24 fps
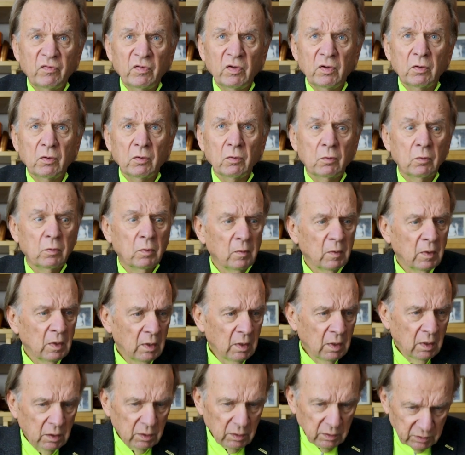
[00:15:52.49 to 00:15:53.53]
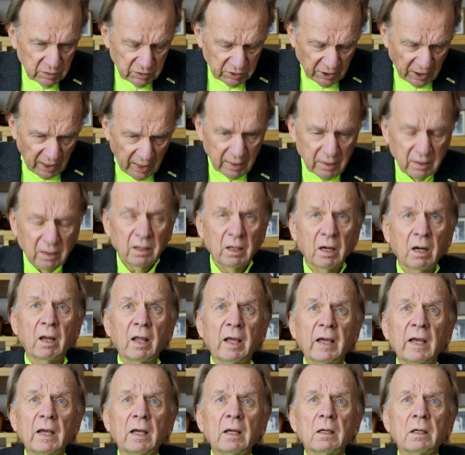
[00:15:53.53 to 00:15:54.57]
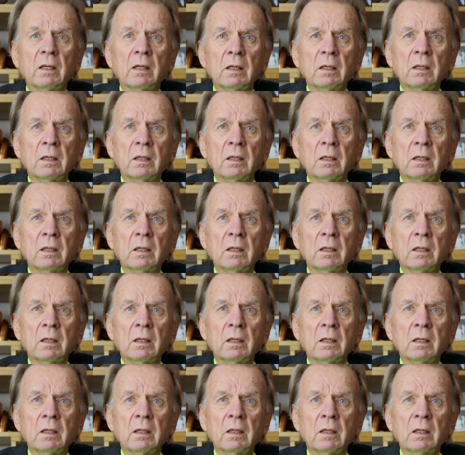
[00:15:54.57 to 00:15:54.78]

you check the link,